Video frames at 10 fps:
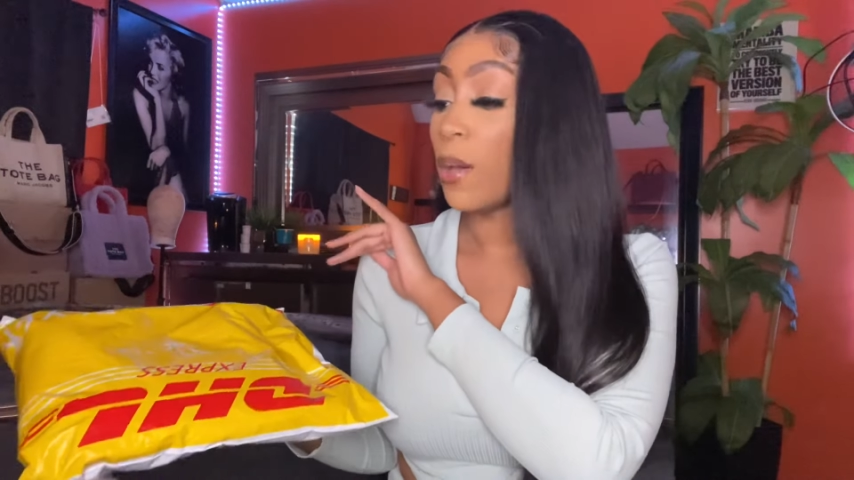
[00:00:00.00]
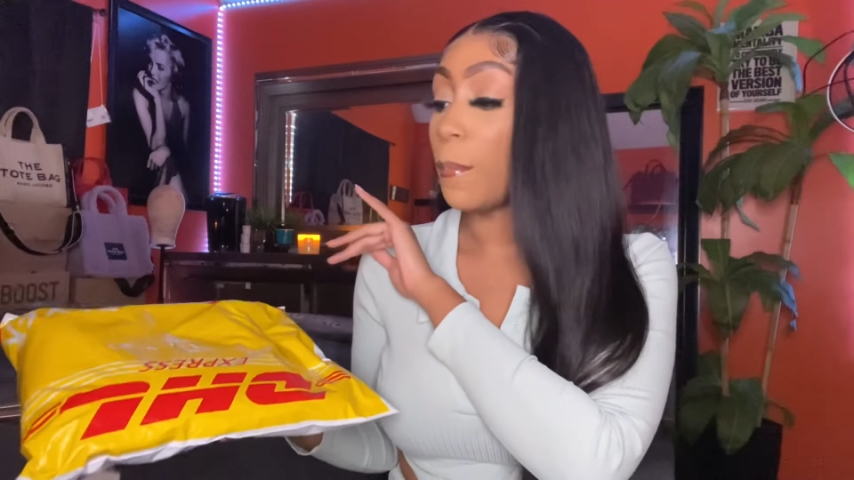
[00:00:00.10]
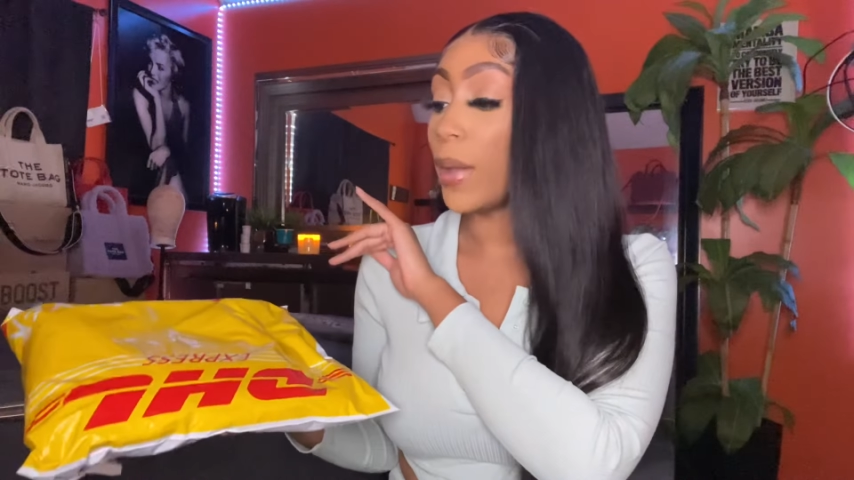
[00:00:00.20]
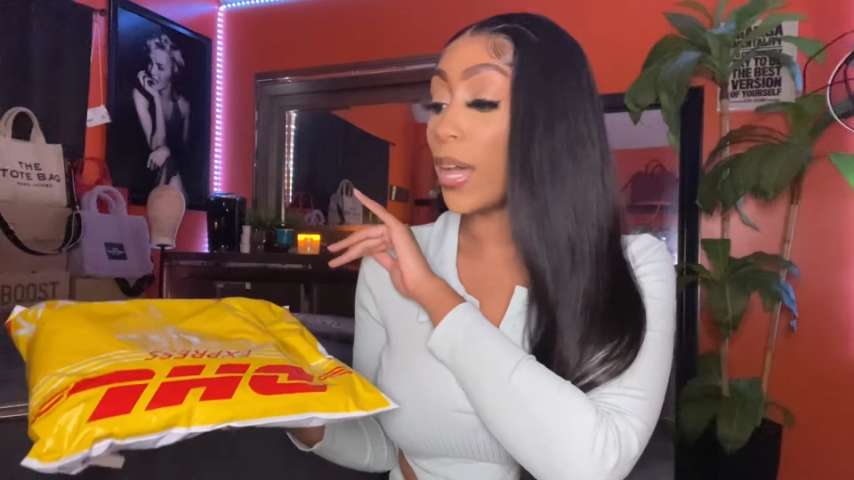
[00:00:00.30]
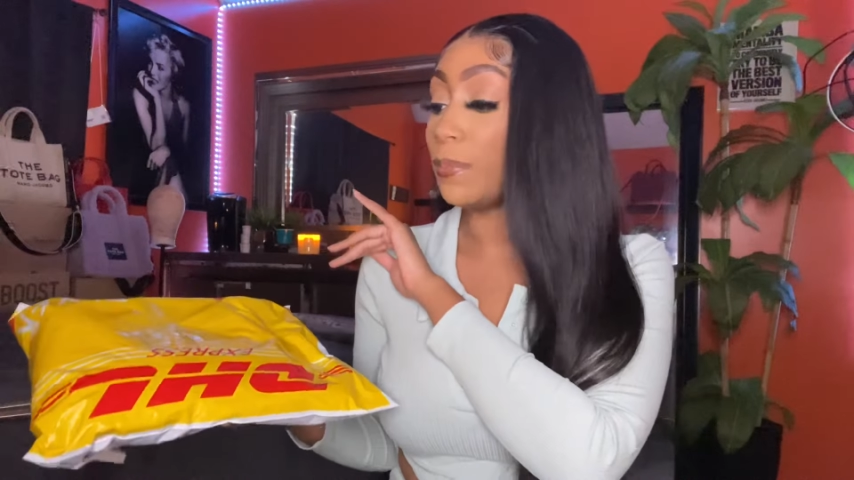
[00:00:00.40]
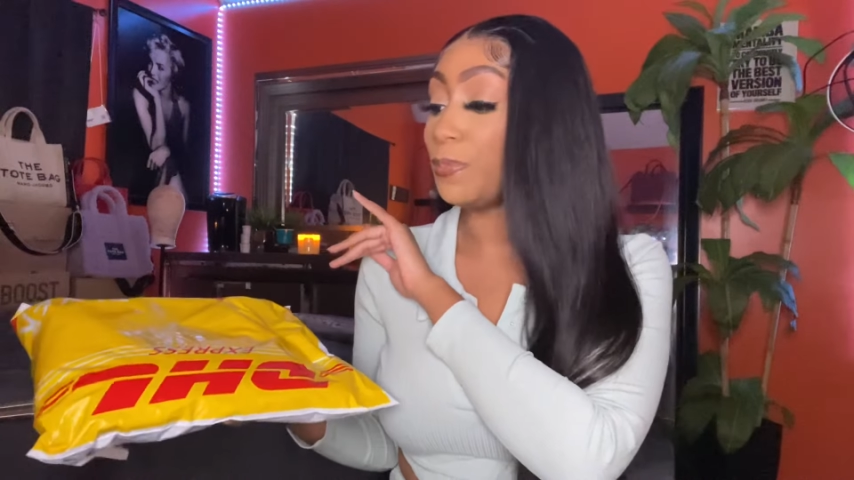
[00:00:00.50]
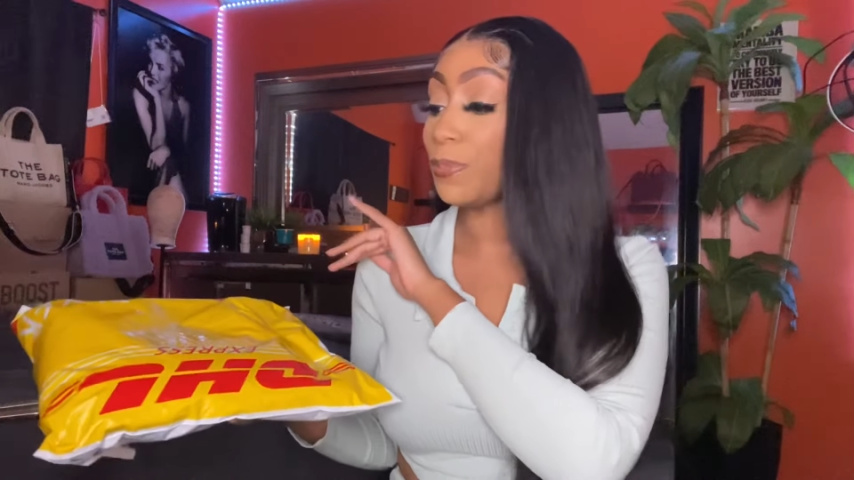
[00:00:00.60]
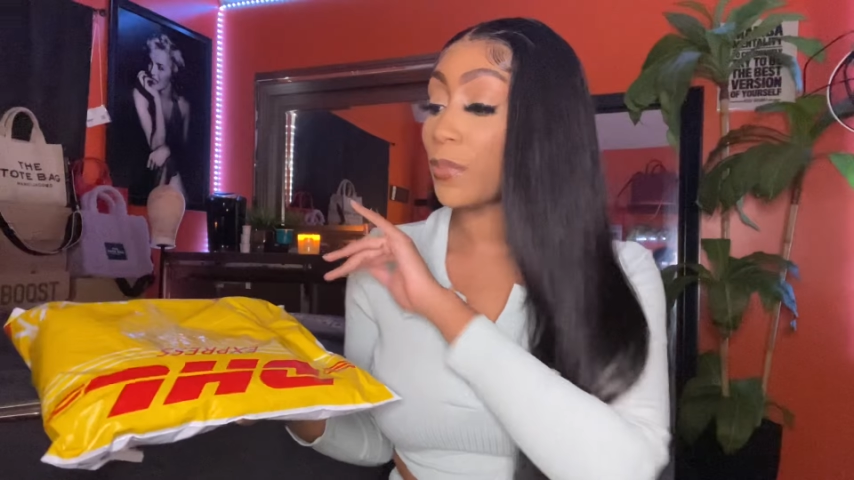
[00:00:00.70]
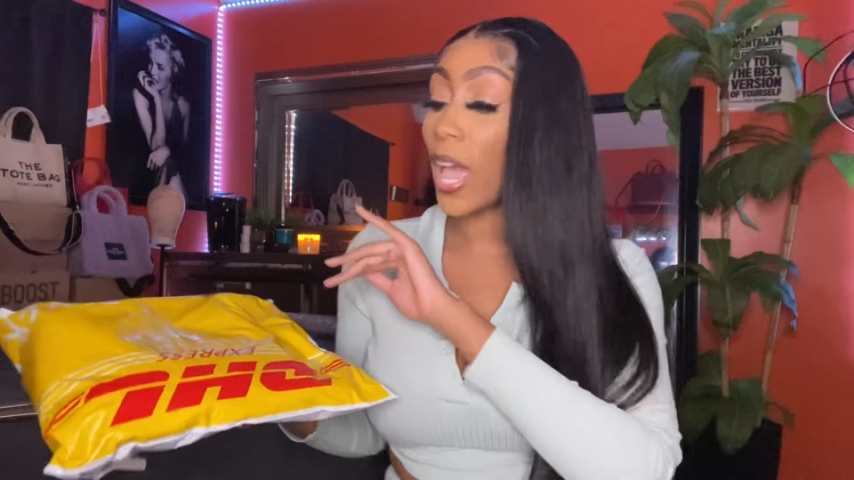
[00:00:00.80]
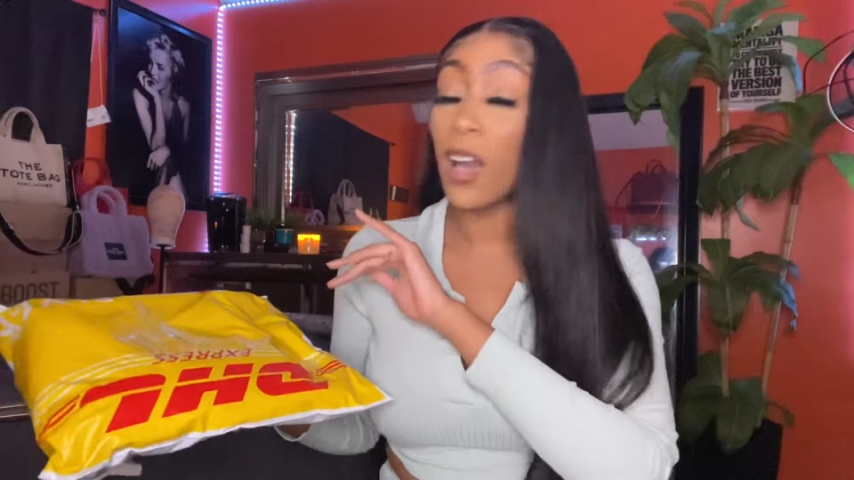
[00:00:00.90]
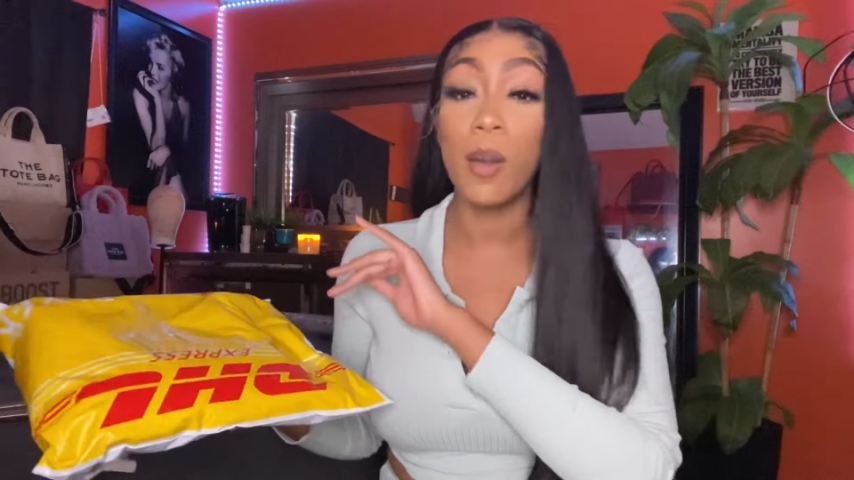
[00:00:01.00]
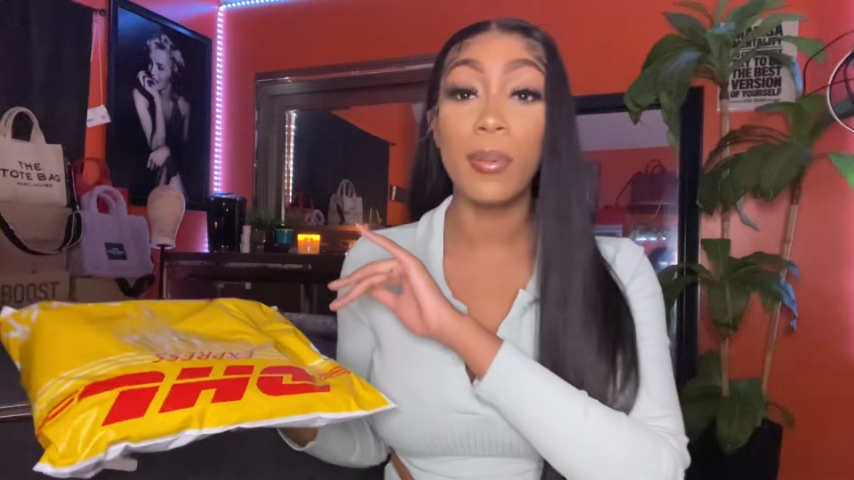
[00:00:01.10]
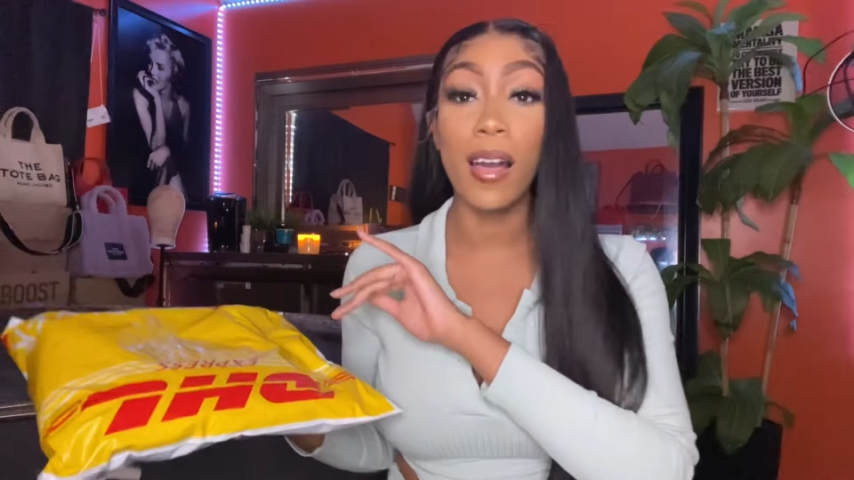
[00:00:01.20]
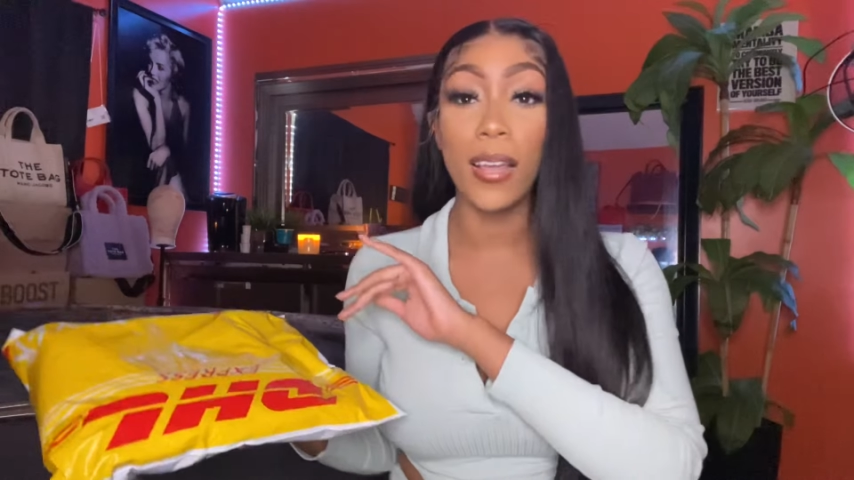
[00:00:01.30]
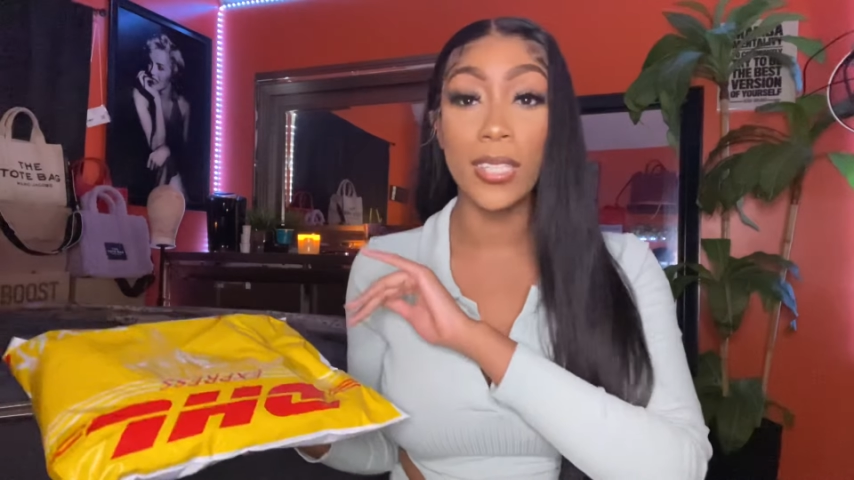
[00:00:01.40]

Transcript: But I hope you all